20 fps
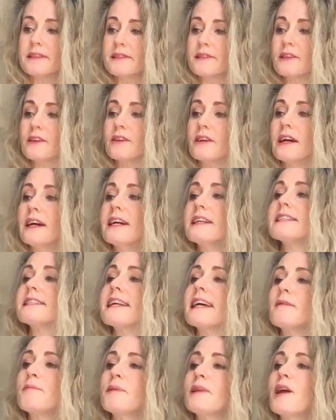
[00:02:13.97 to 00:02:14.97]
So
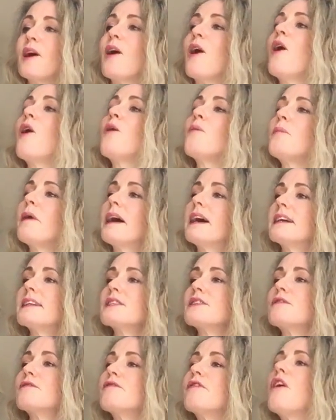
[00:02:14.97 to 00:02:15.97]
stapler, hole punch,